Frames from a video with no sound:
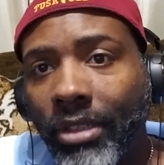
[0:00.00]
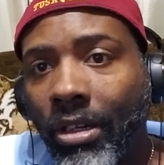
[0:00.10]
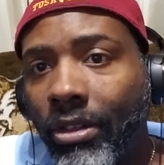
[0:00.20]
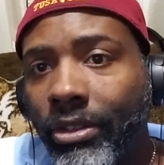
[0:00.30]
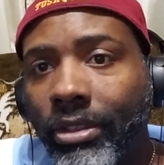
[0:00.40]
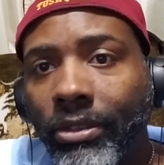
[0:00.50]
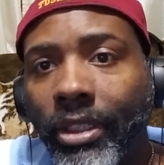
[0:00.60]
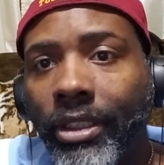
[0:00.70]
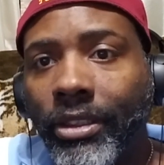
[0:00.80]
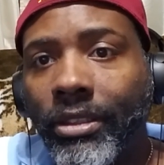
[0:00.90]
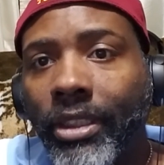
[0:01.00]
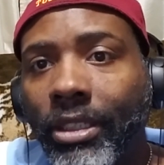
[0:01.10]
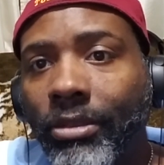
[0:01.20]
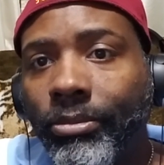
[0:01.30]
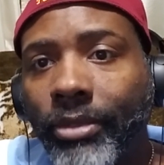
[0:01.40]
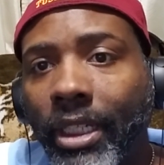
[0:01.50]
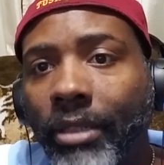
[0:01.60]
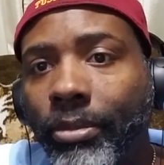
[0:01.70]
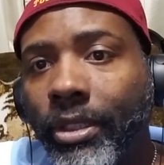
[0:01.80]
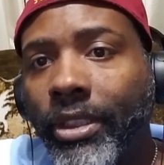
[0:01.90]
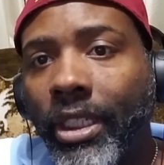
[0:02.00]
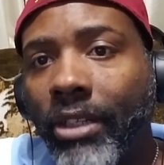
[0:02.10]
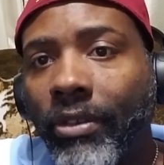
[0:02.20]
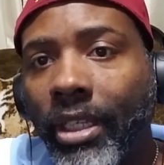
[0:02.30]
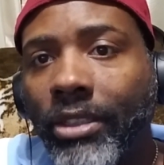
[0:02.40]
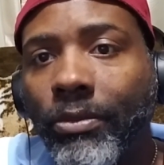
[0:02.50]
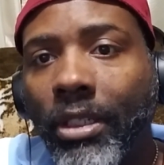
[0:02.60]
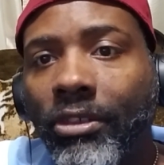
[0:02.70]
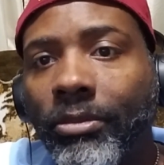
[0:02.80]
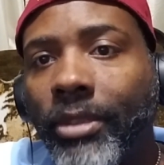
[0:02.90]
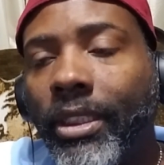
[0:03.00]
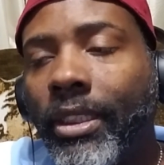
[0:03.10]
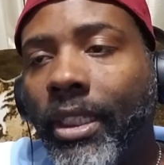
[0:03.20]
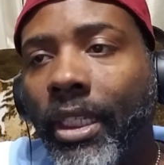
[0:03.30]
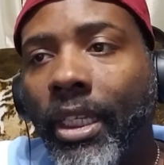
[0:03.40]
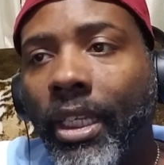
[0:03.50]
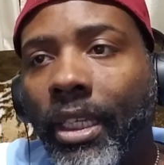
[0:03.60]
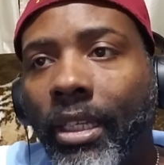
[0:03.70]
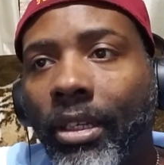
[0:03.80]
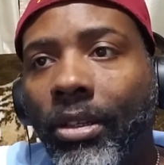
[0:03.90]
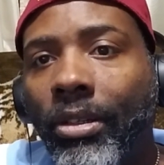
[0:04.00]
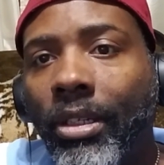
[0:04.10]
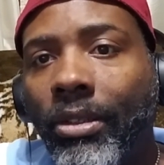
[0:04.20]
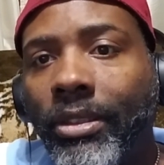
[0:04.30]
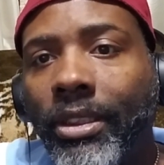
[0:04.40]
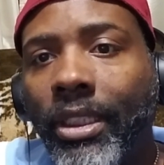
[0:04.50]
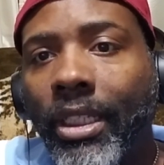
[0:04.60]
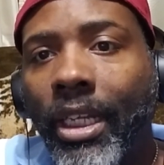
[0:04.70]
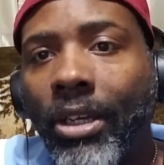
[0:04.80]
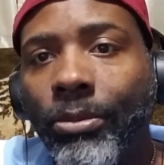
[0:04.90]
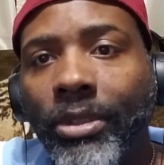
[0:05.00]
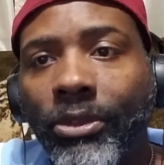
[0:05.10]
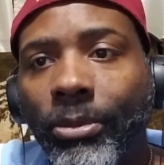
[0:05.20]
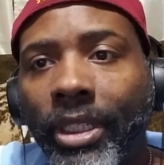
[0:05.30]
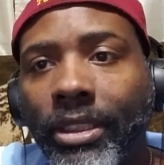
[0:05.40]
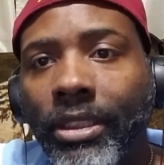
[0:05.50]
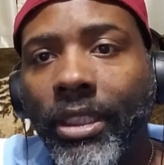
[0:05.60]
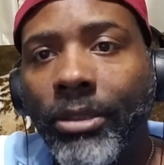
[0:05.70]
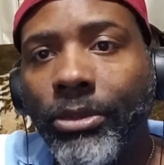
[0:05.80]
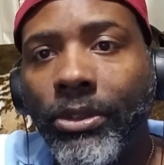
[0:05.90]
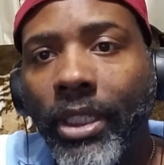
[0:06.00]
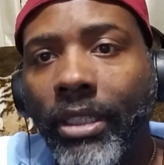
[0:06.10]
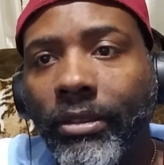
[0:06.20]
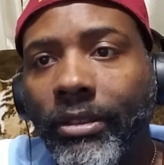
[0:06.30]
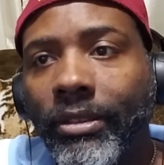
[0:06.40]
All your donations help, and I appreciate every last one of them. And once again, I hope this information helps you out.